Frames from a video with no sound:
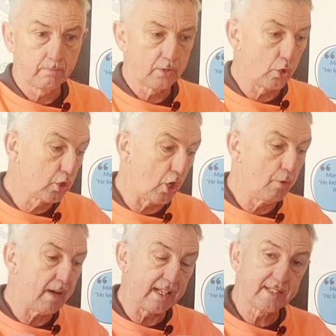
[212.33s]
to
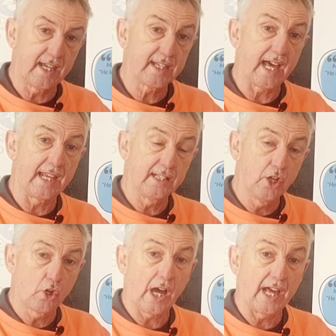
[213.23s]
come and sit and
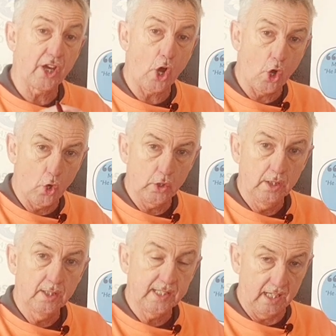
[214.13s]
look at all
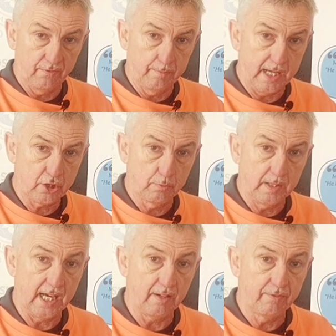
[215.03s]
the information we
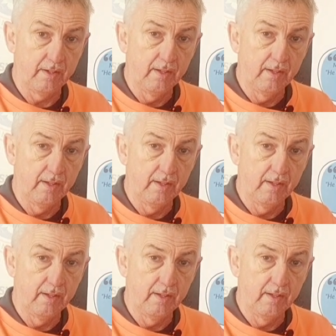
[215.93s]
have.